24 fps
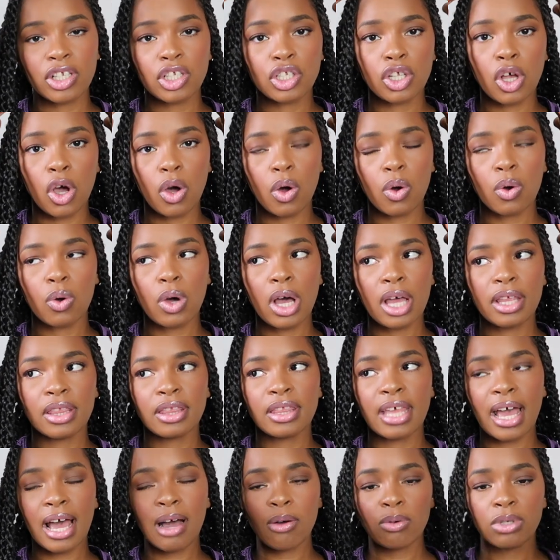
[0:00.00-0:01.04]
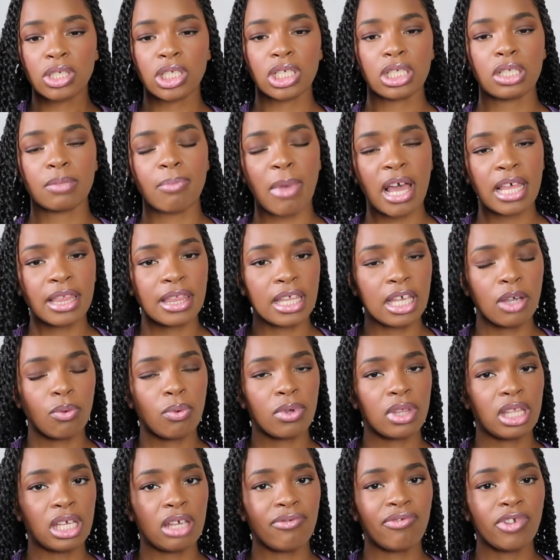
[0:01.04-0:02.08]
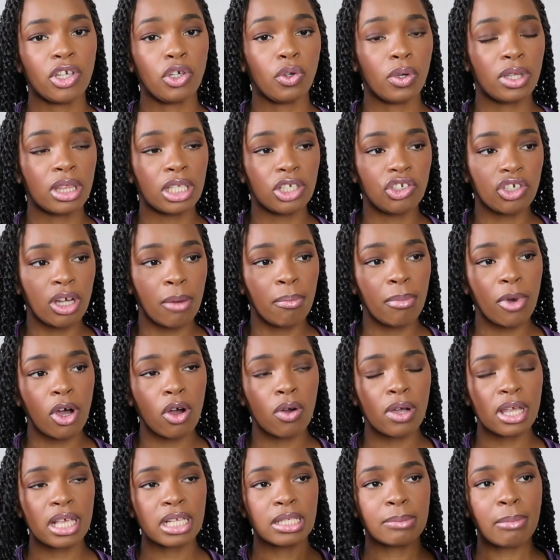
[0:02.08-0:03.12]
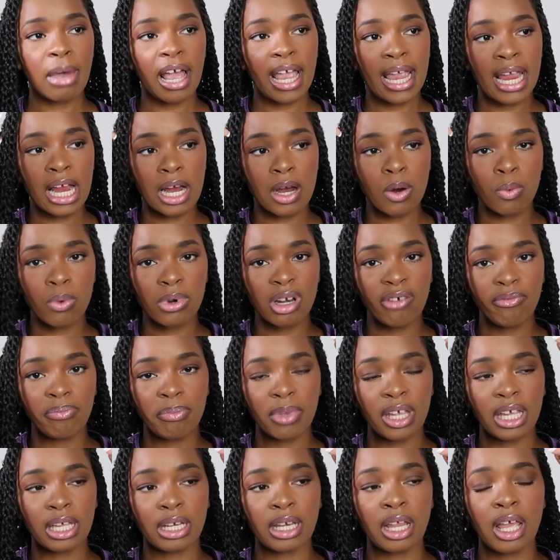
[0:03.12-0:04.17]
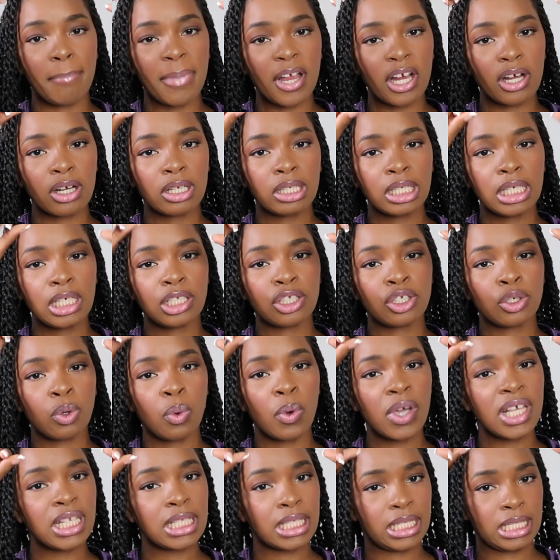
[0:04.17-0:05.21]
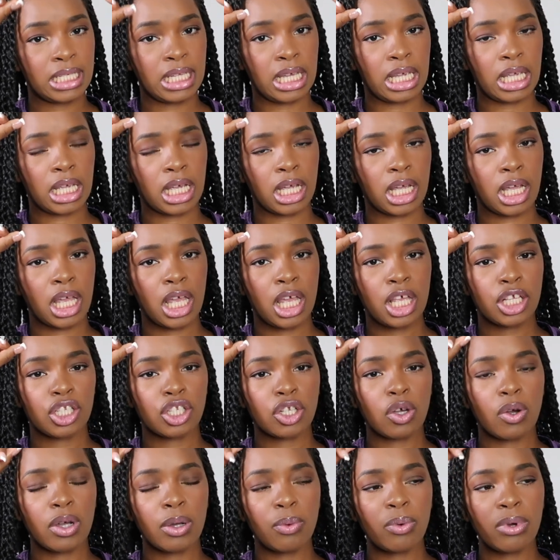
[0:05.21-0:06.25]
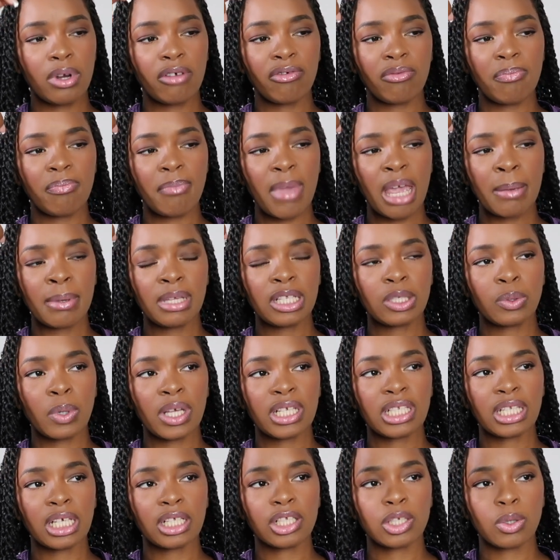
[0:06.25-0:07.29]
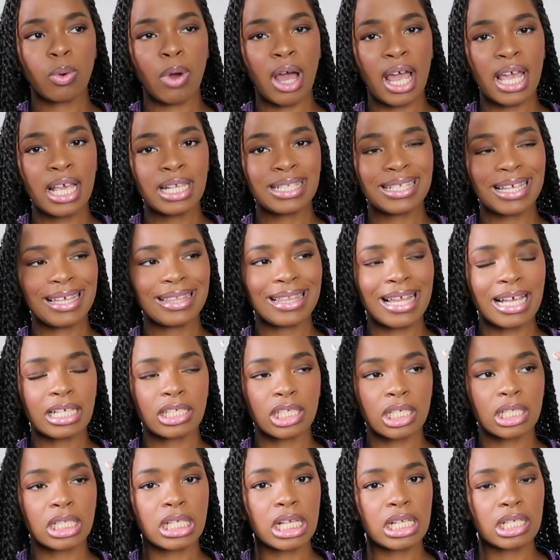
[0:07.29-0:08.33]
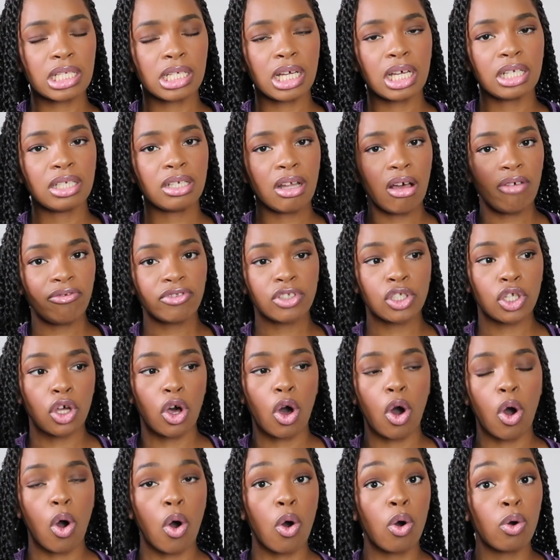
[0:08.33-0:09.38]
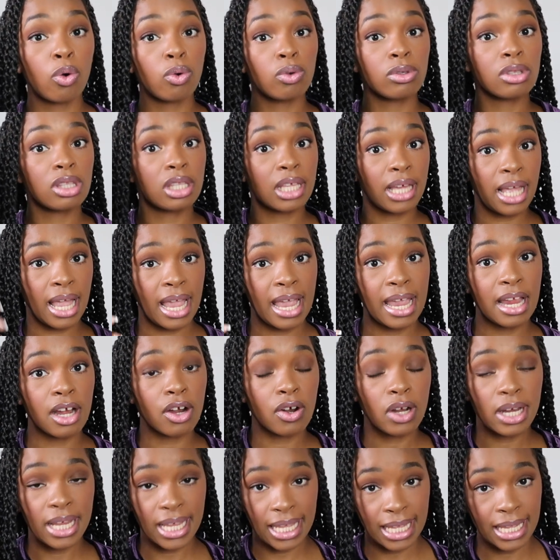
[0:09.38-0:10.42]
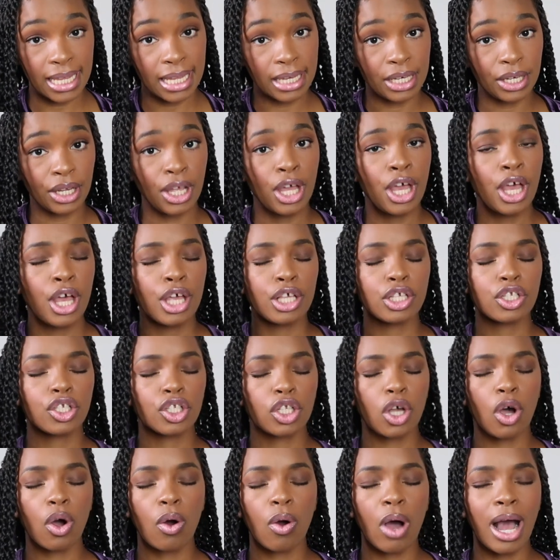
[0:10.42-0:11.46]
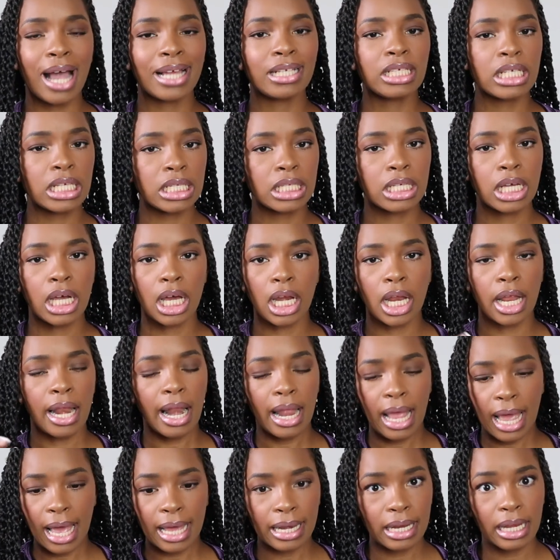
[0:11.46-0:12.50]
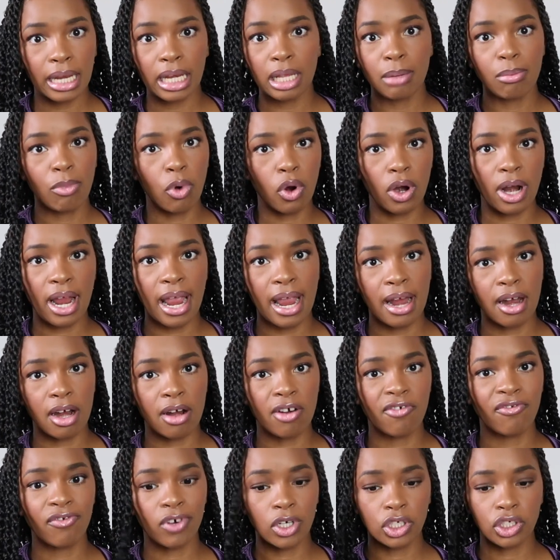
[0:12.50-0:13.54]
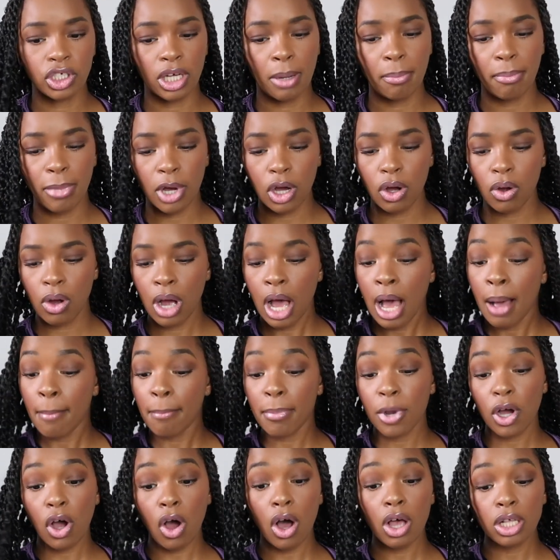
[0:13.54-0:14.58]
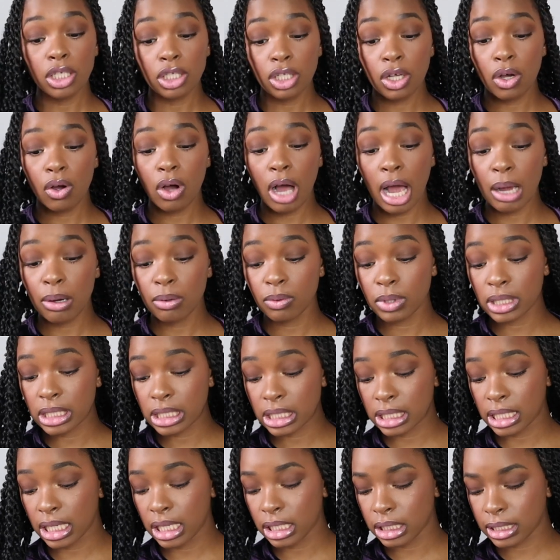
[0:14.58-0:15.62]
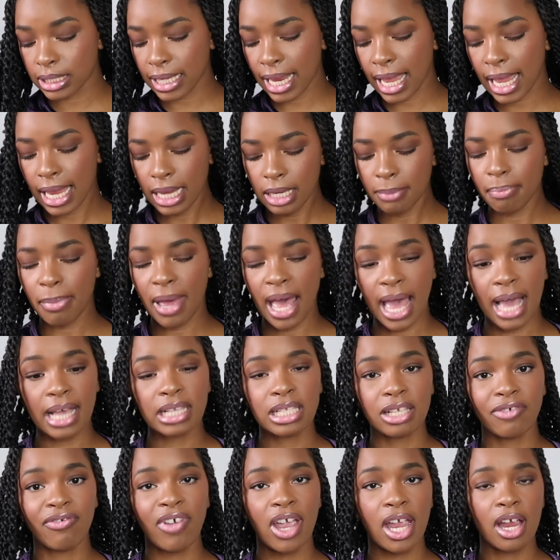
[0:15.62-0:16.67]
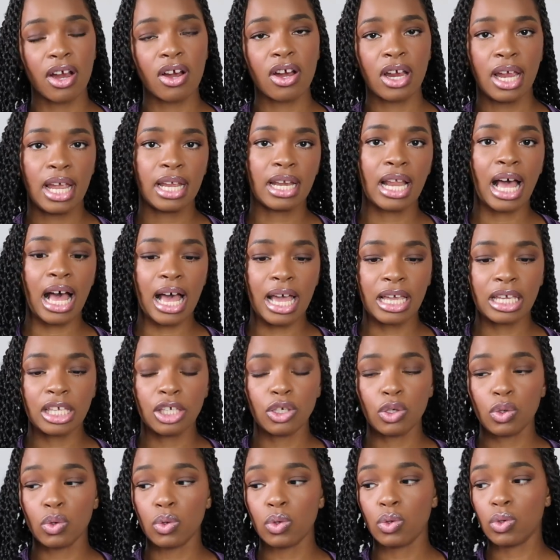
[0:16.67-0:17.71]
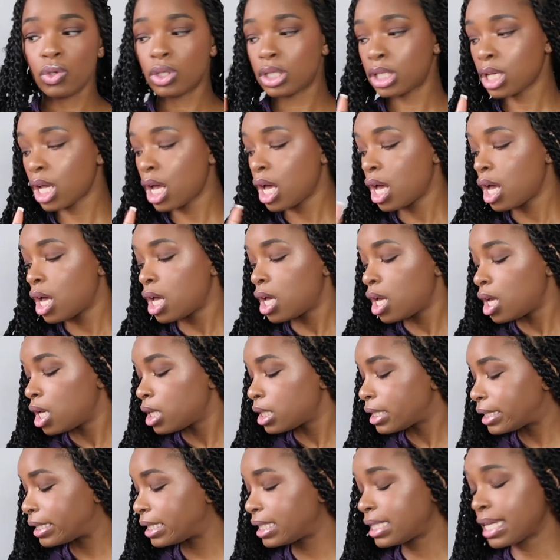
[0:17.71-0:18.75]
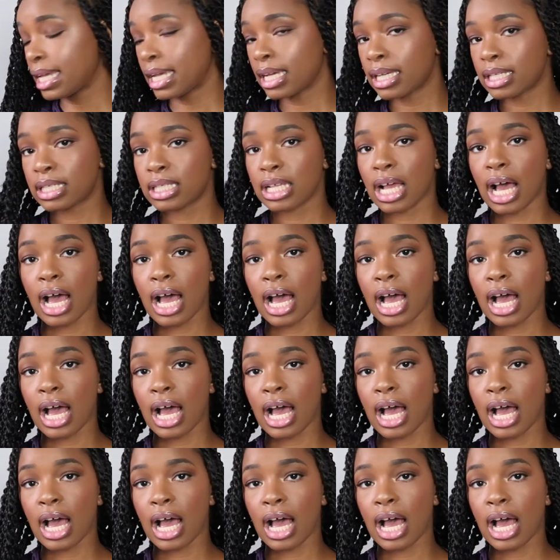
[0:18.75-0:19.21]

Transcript: So that was just my thing with even doing the jumbo, is my hair would have been barely twisting. So it would have maybe twisted twice, and that just isn't enough to hold the hair in. So I just couldn't add any more hair for jumbo. But also I was sent 8 packs of hair and I used 6.